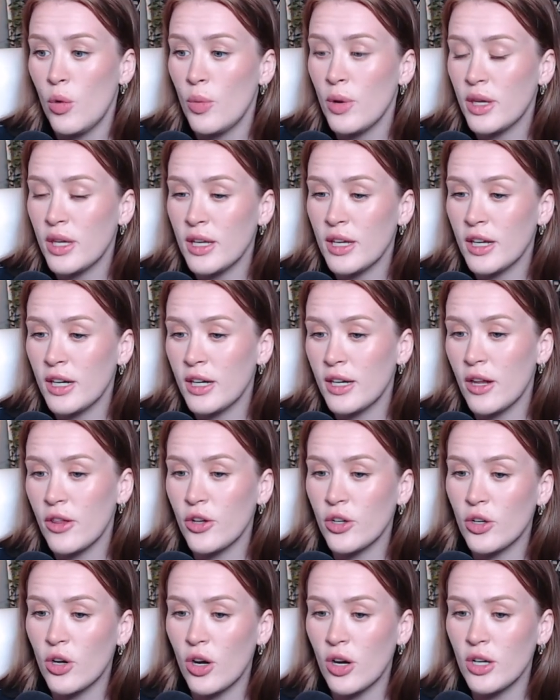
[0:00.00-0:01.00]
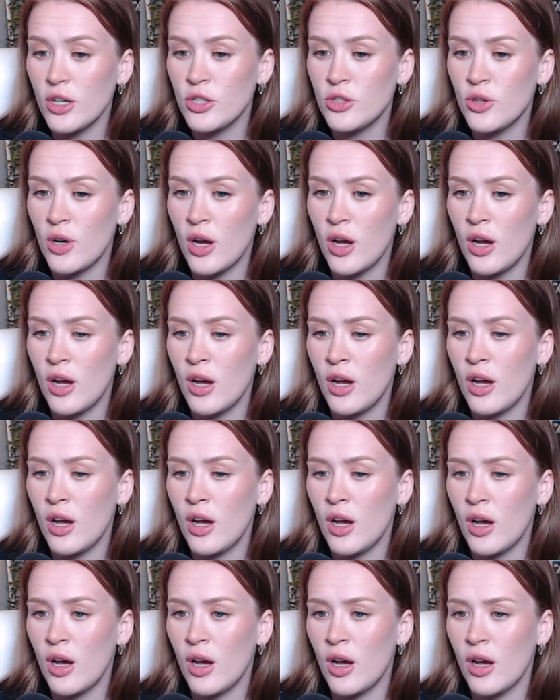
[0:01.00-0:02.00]
we can get another card
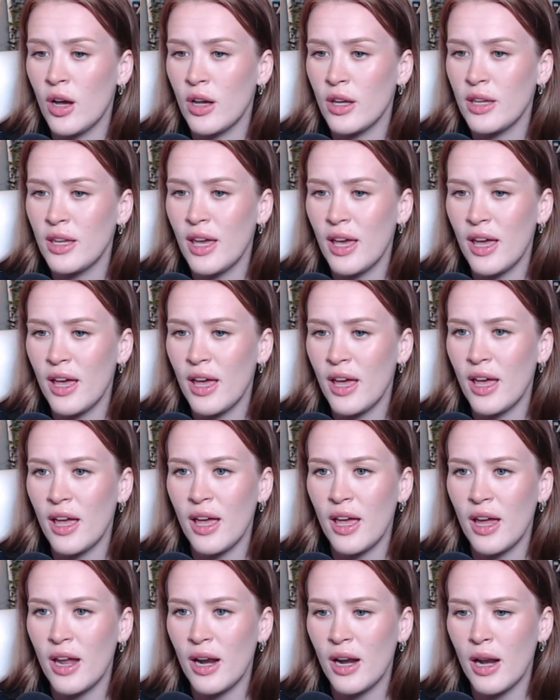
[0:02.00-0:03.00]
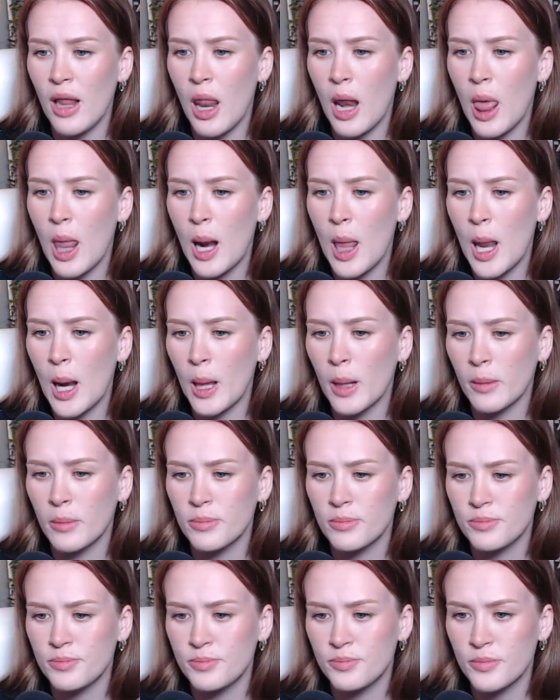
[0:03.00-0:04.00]
draw. Yeah,
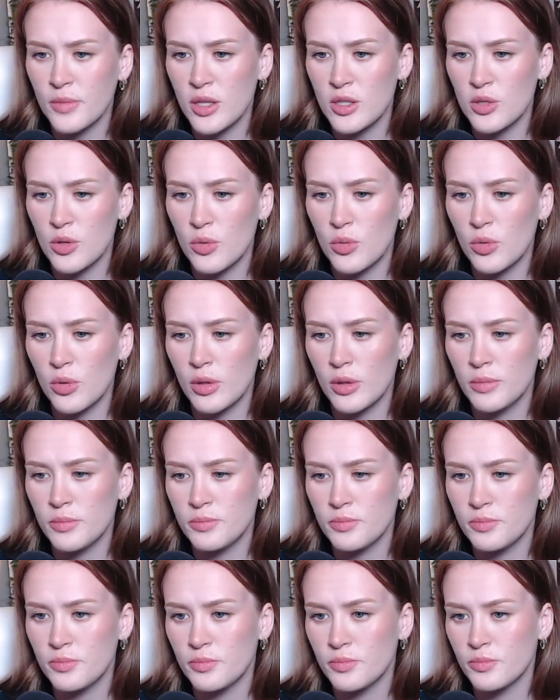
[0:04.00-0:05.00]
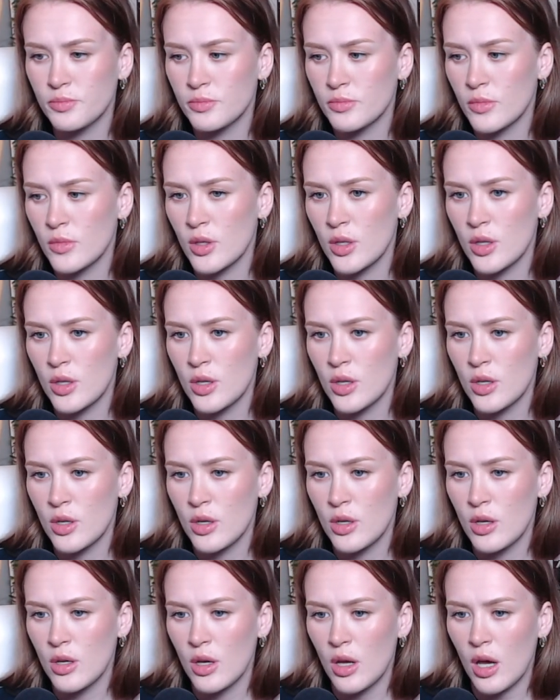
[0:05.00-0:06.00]
That's so cool.
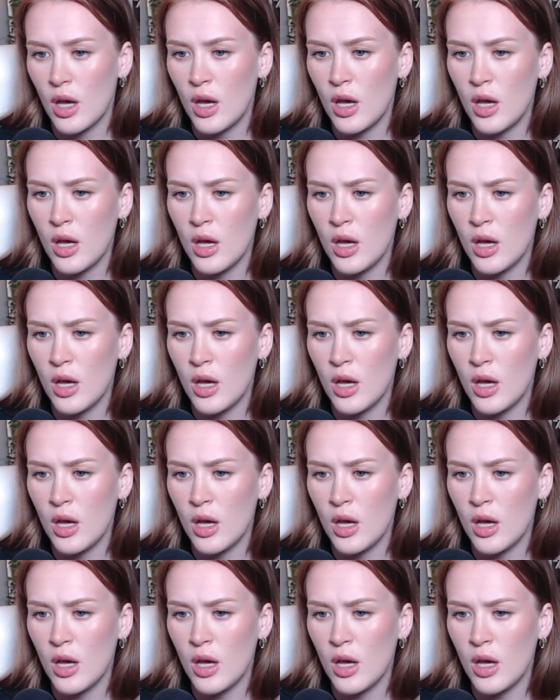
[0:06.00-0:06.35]
Uh,